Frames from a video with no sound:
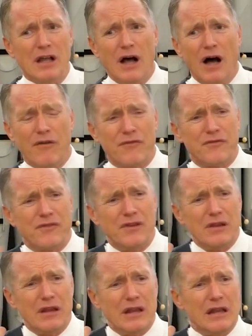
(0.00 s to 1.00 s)
of
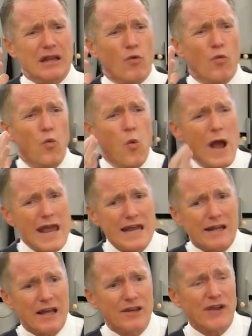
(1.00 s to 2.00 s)
weight
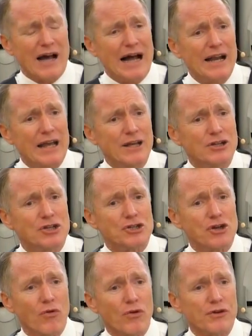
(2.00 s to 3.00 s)
is on his
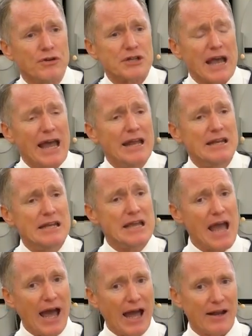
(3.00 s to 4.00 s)
shoulders, and
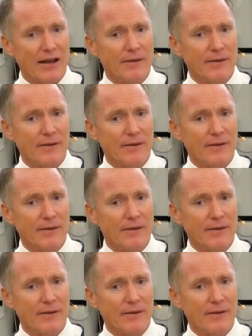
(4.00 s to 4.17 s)
yet